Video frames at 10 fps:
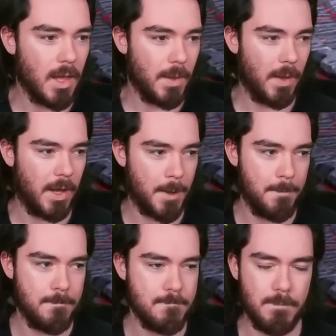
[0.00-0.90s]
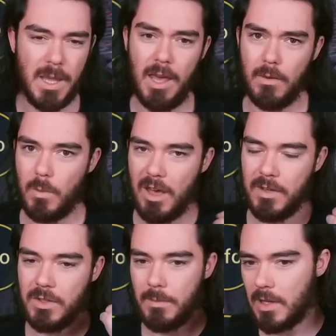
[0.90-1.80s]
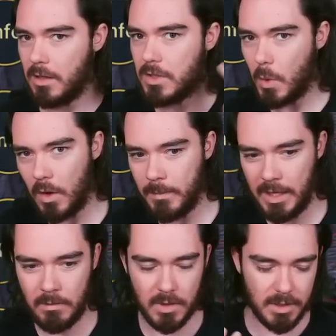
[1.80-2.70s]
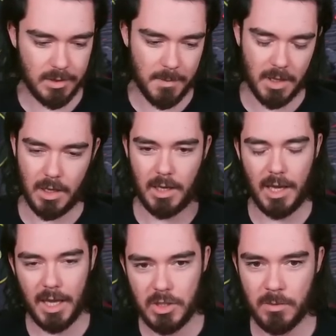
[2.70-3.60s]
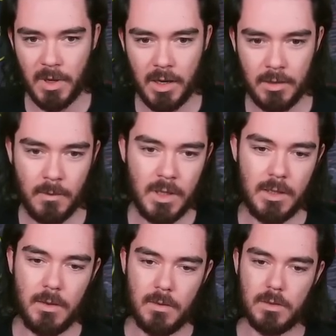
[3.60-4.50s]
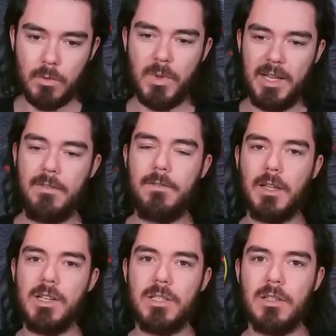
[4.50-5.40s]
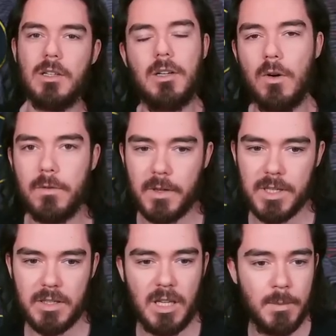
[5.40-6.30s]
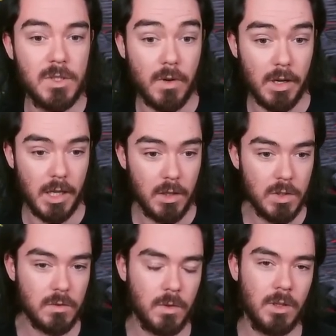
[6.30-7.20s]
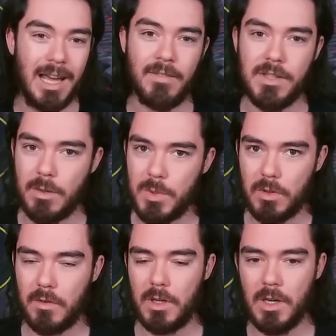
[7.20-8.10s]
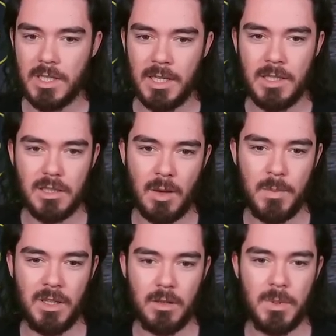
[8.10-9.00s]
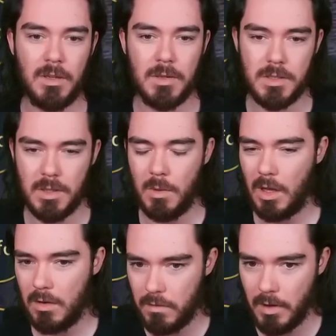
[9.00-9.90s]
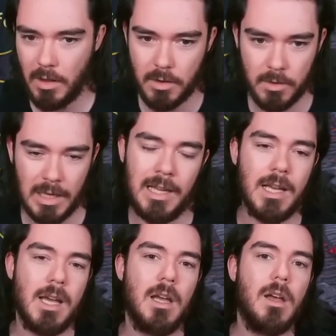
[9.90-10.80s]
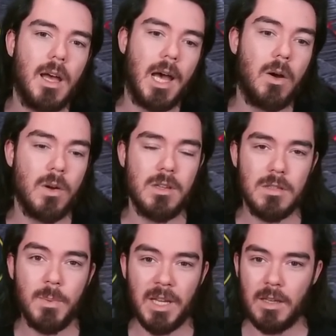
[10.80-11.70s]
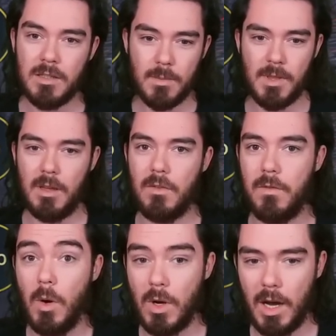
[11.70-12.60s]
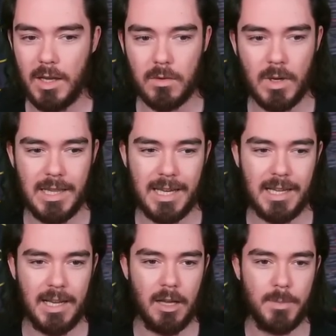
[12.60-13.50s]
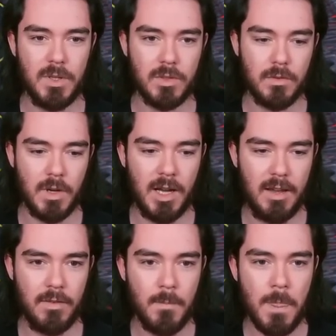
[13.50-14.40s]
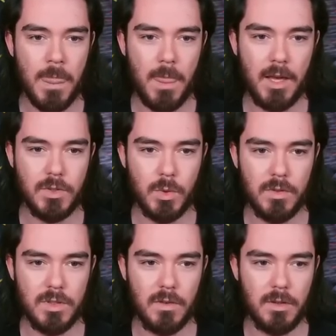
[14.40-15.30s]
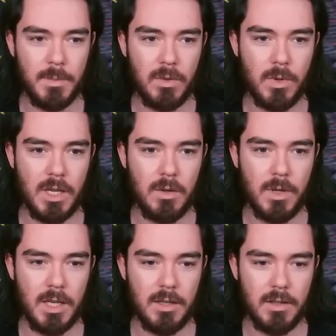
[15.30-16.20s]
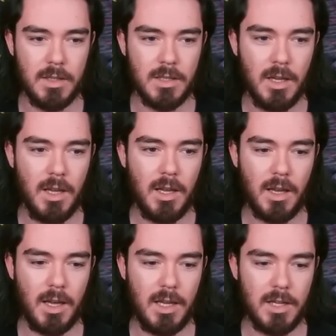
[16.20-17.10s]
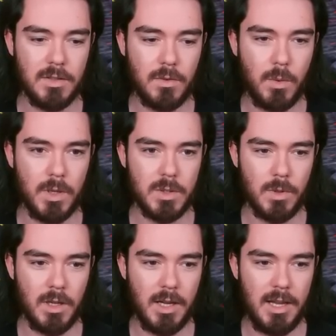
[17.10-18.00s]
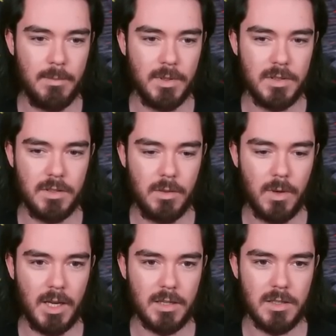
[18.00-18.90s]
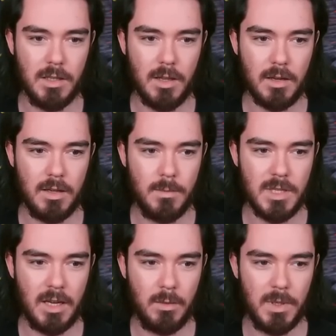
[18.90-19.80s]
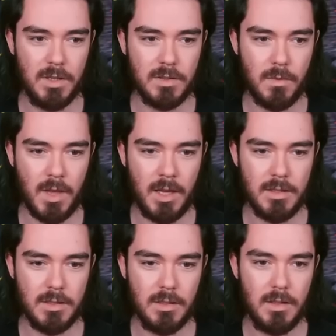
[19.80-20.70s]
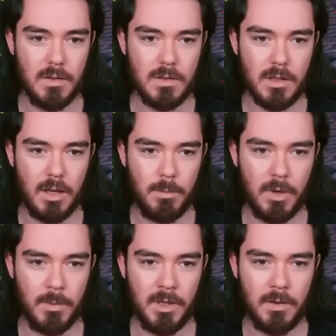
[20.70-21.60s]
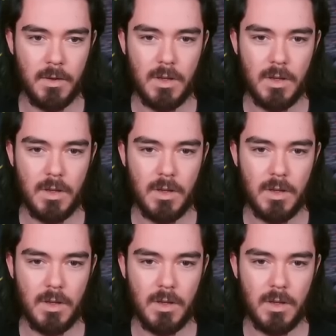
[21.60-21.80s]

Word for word: um, but yeah, having something like a Tormin, something like a Hegemon to really fluster a go-first team is very useful. Having some sort of cut-in champion could be good too, like a Valkyrie. Uh, or just bringing in something like a Vogoth, right? That can help you survive. That sort of stuff can be really, really good. Ah, yes, of course, we're not able to actually lock him down because of that. Slight bummer.